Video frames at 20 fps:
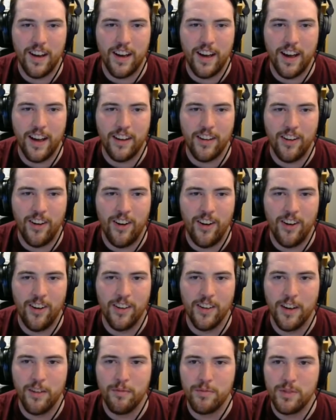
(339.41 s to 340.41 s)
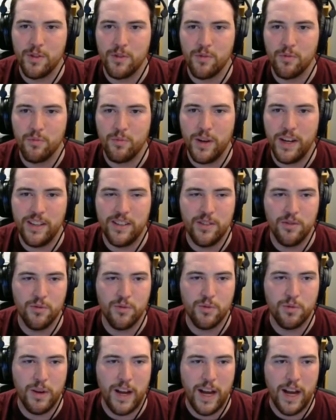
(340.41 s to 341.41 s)
at all. I'm doing way too
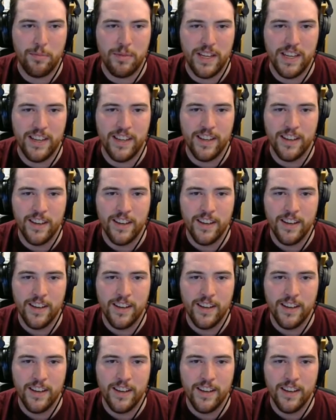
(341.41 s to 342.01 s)
crappy.